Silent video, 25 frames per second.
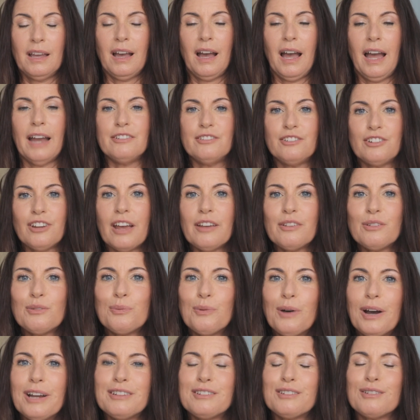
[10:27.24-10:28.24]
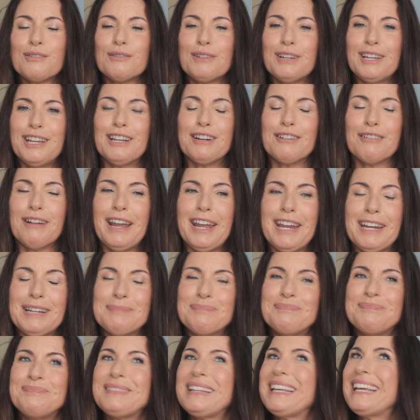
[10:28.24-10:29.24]
I just want to reiterate,
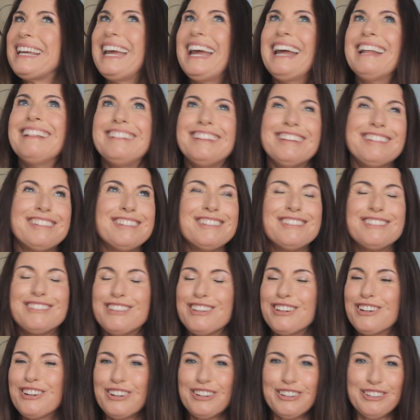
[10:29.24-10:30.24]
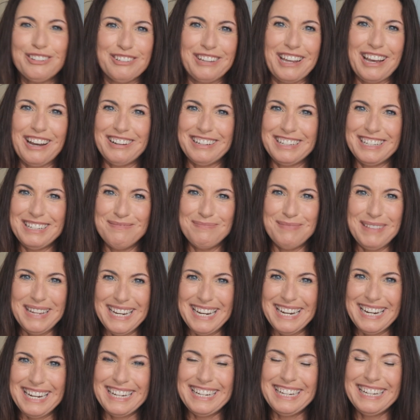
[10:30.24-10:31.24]
and this is the Girl Scout in
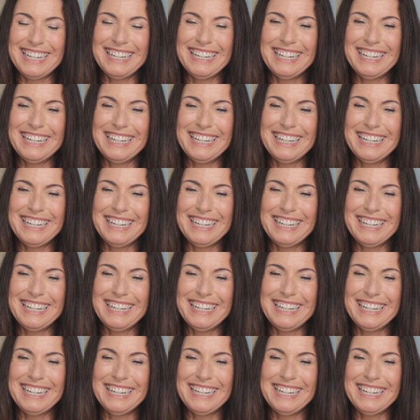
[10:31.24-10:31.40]
me,